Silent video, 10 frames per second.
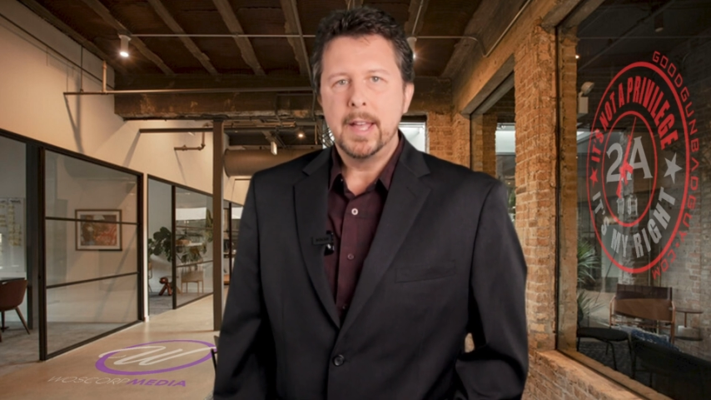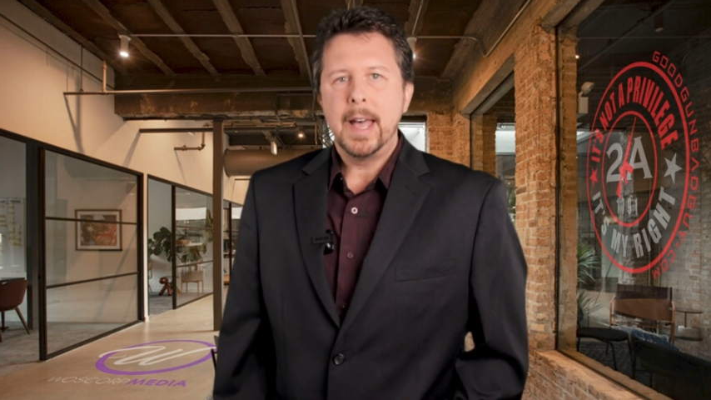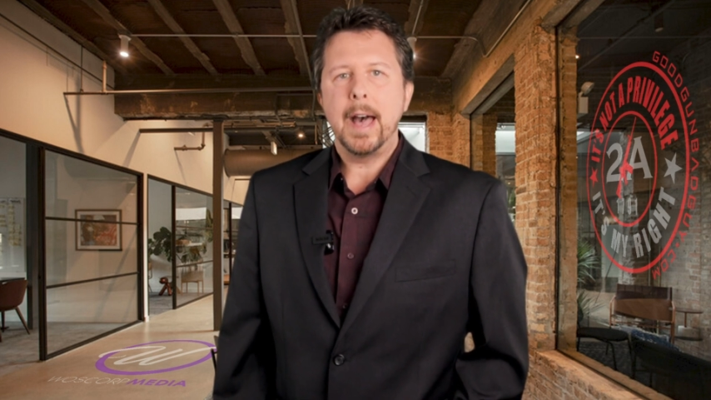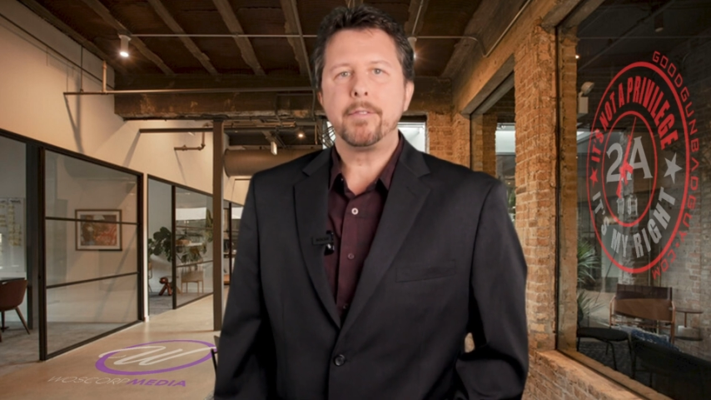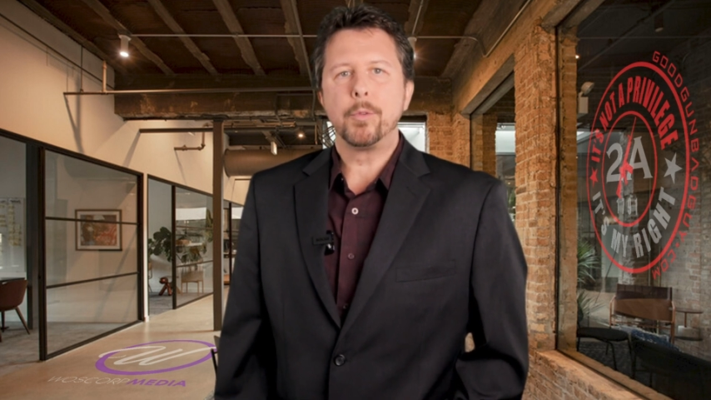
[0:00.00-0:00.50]

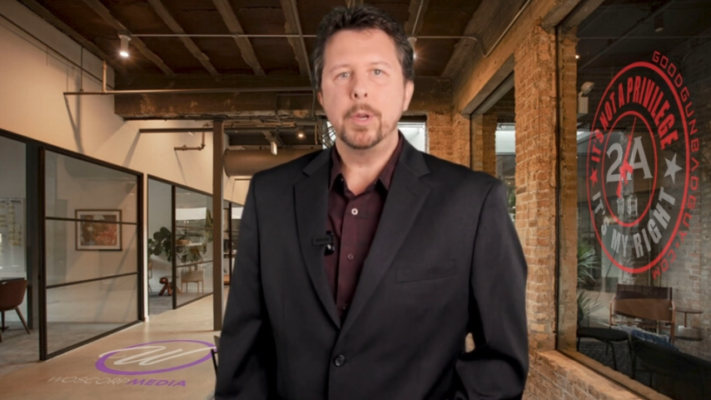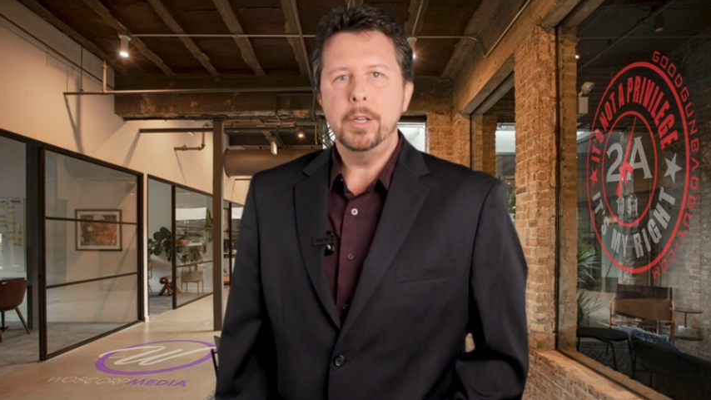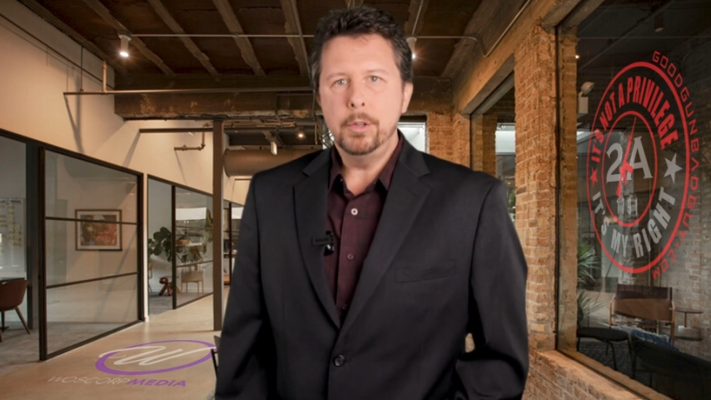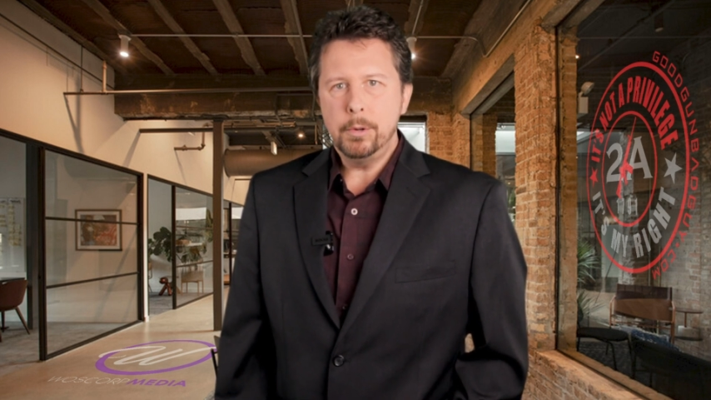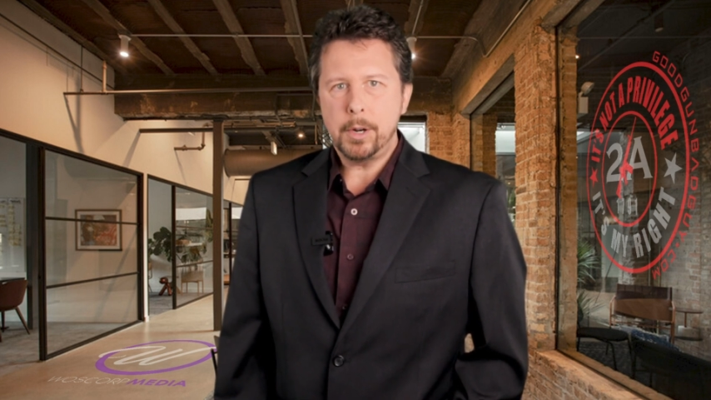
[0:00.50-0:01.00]
have a
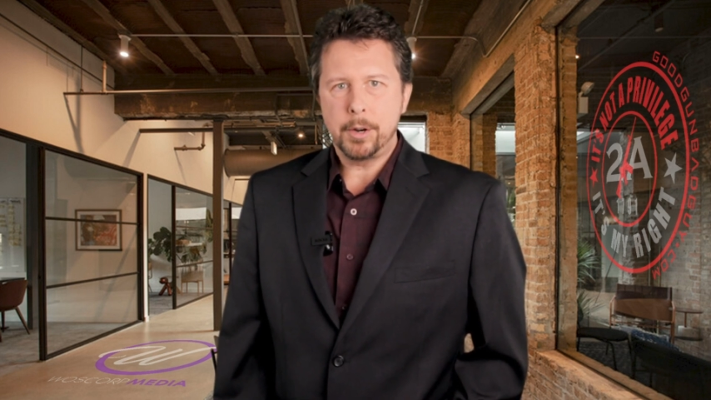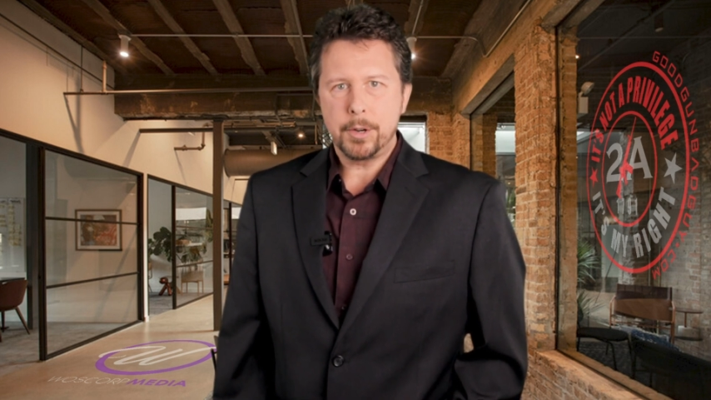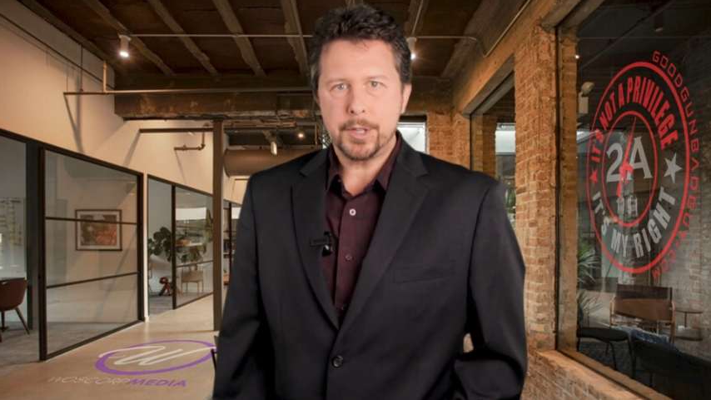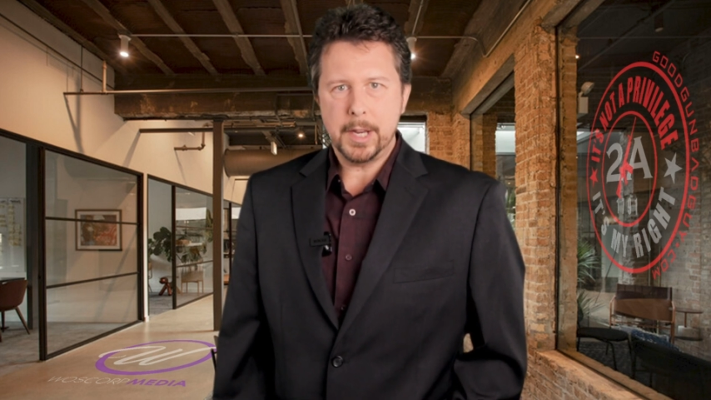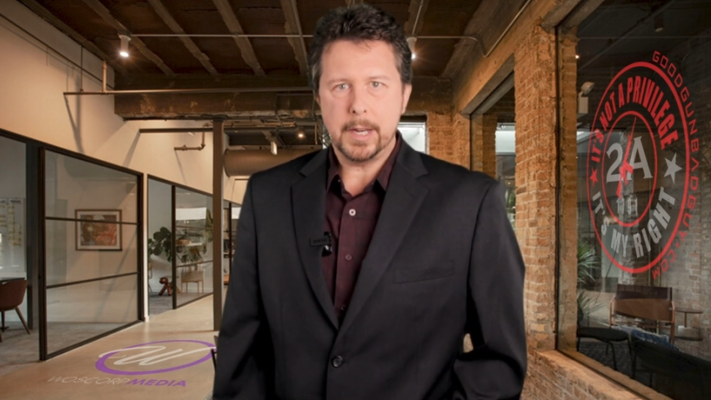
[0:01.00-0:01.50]
renewed
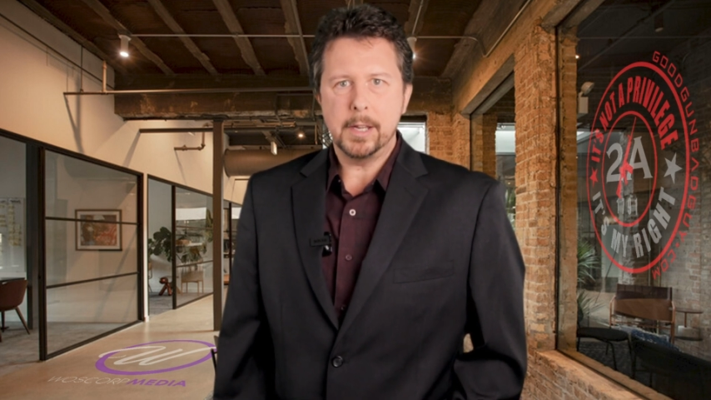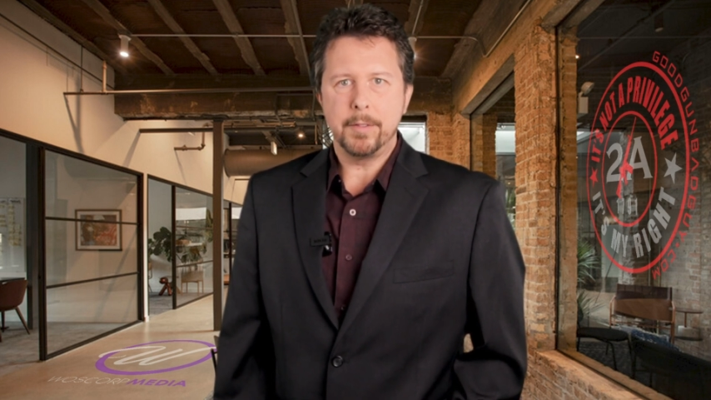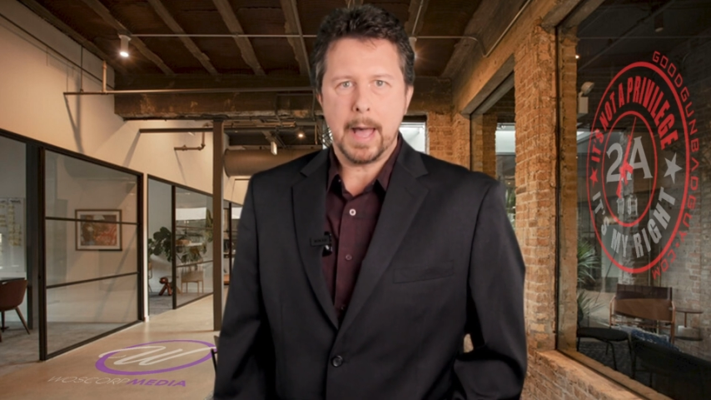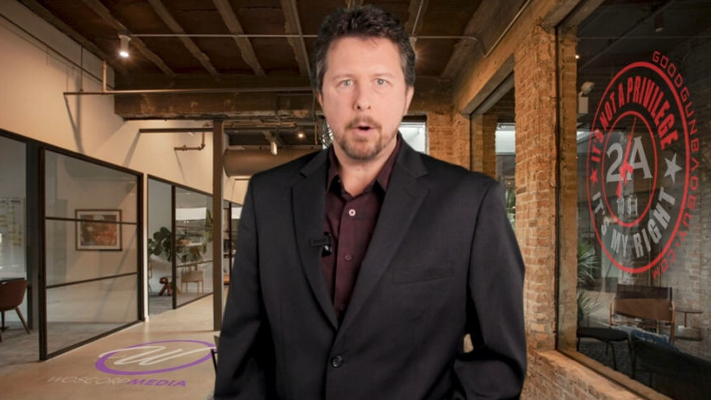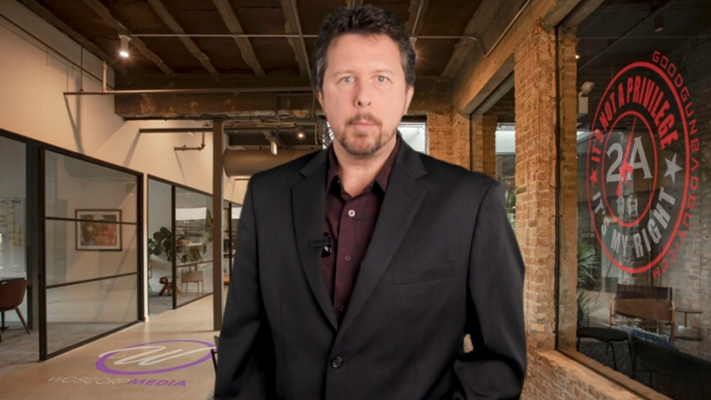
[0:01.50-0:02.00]
understanding of
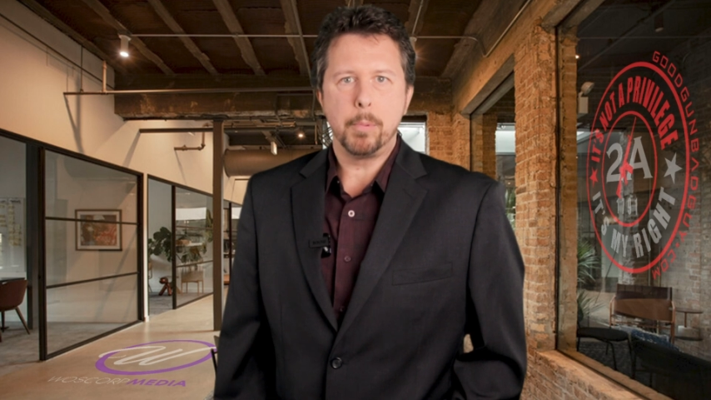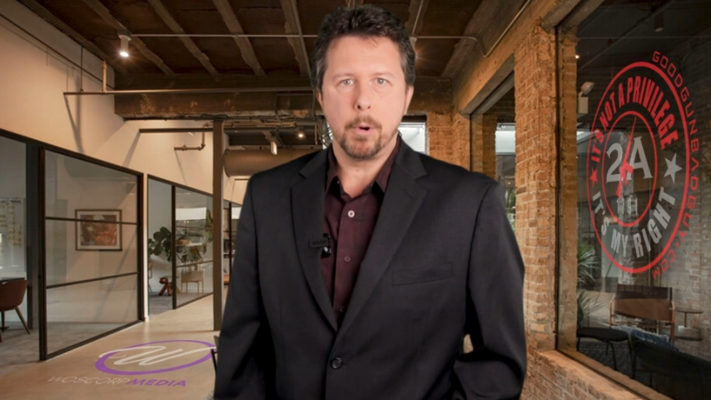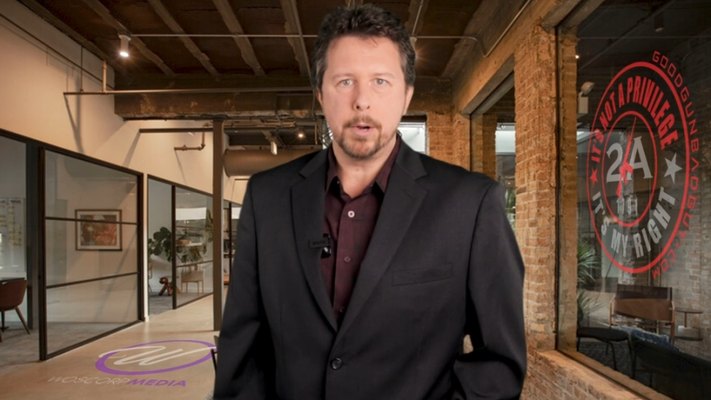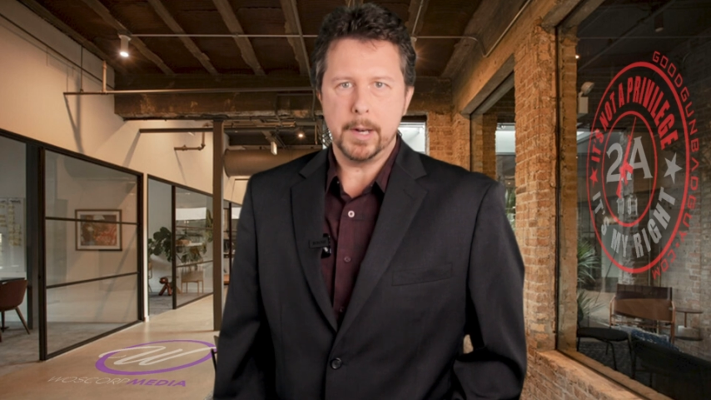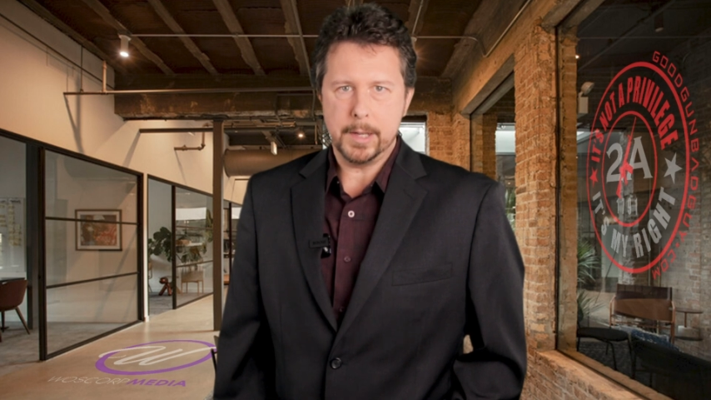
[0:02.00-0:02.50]
how important